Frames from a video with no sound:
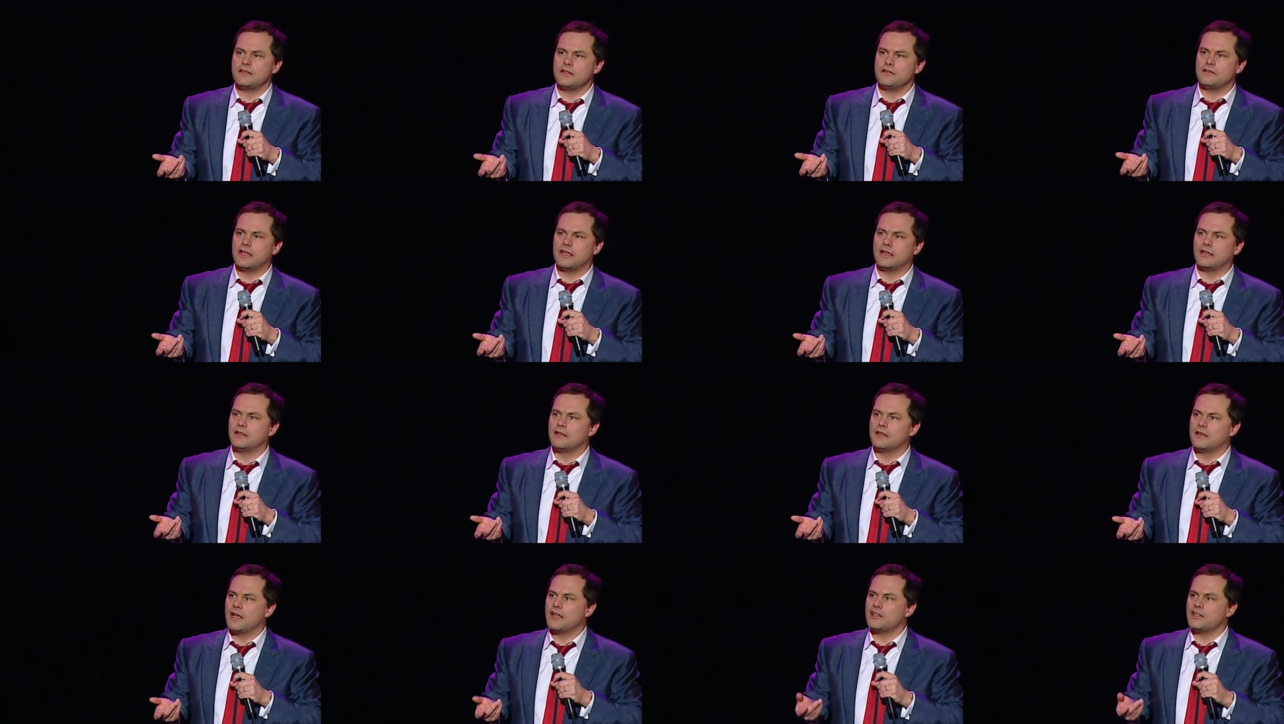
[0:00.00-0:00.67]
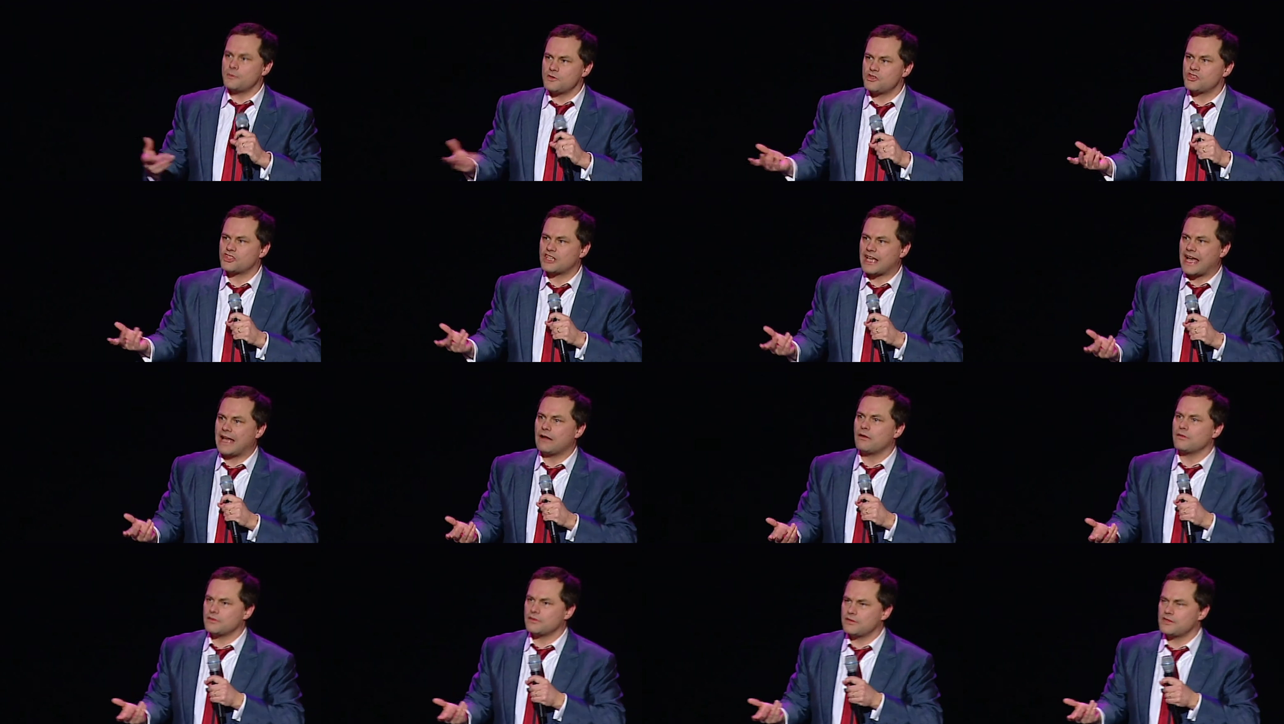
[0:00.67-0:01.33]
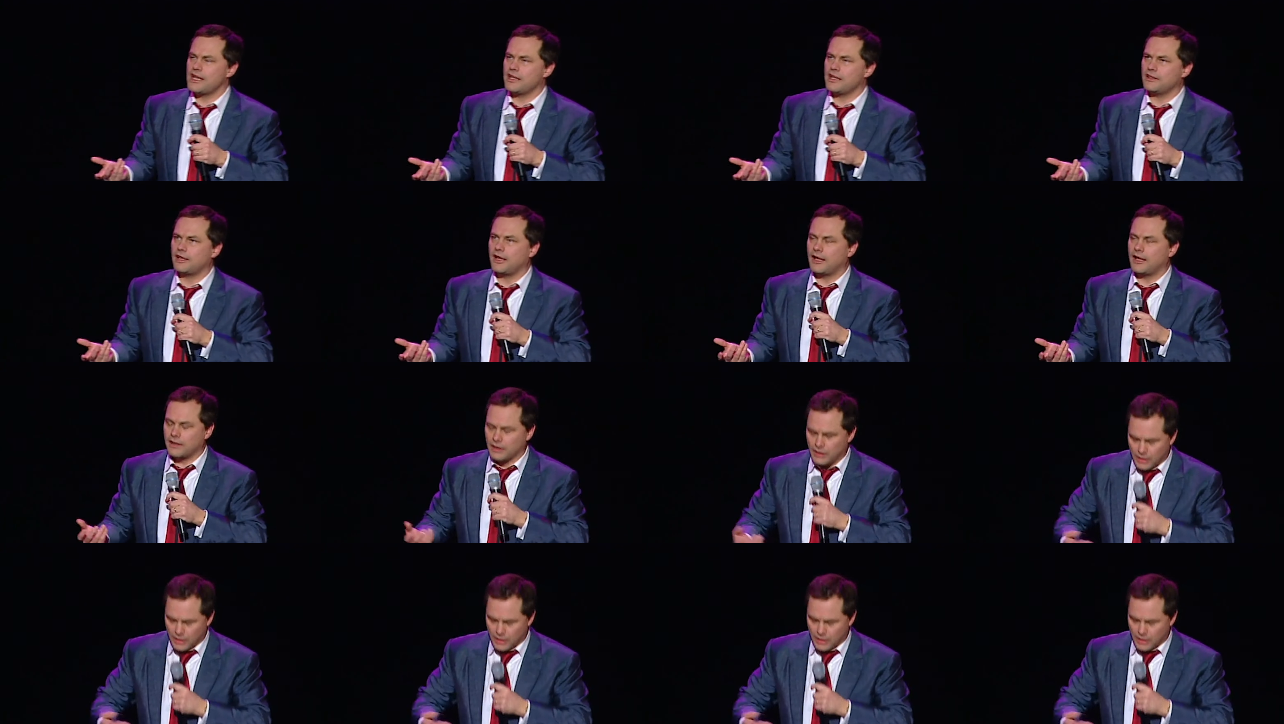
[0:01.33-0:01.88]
don't they? They have to be scanned. How long does that take?